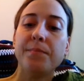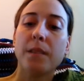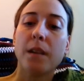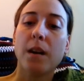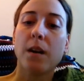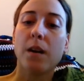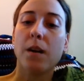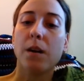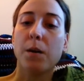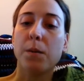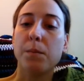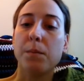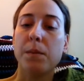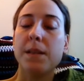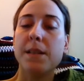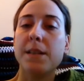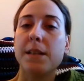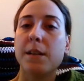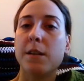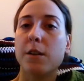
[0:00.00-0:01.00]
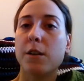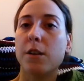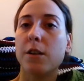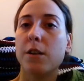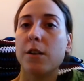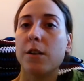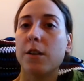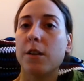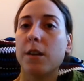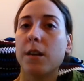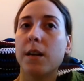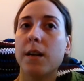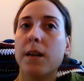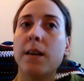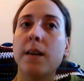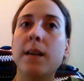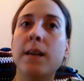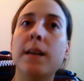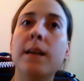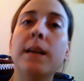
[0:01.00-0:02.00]
Dinner
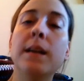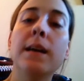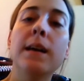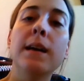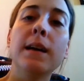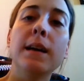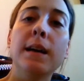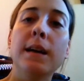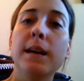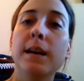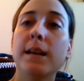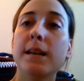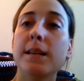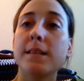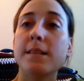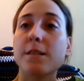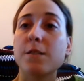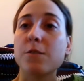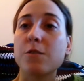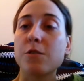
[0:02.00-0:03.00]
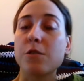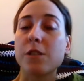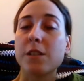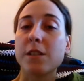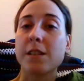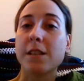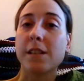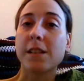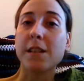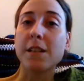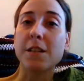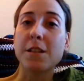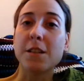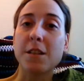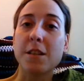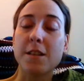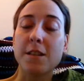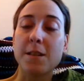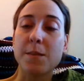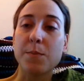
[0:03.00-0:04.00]
is usually
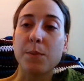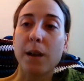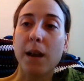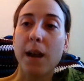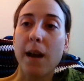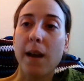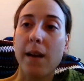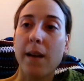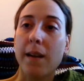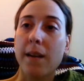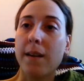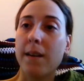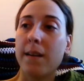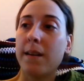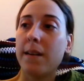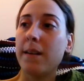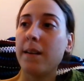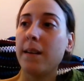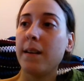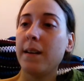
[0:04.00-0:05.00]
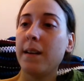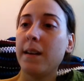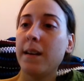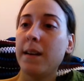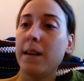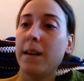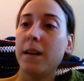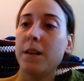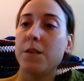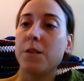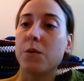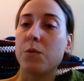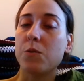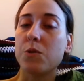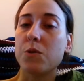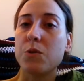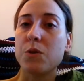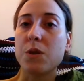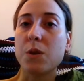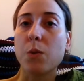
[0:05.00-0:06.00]
delicious, but I don't
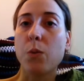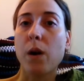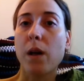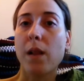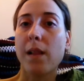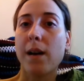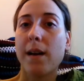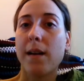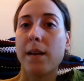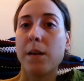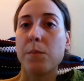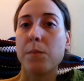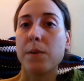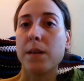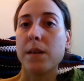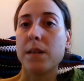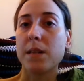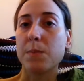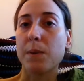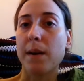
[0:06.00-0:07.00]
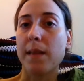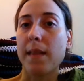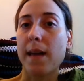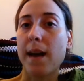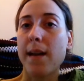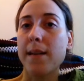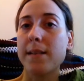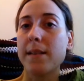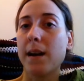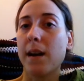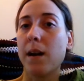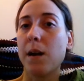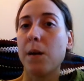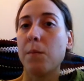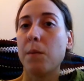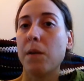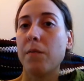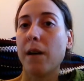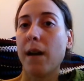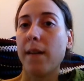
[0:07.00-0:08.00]
do so well on it because by that time
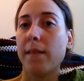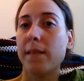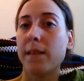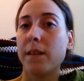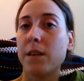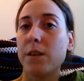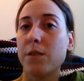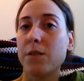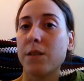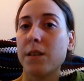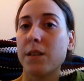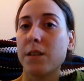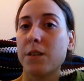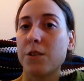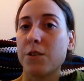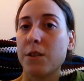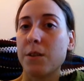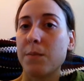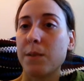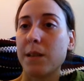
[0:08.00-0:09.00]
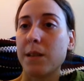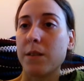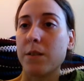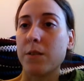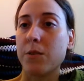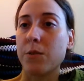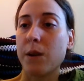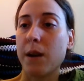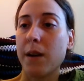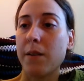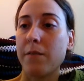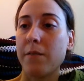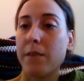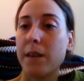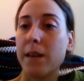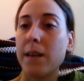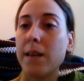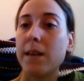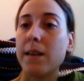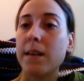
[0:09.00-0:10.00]
I've had the urea treatment through
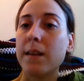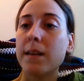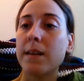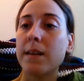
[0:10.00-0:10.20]
IV,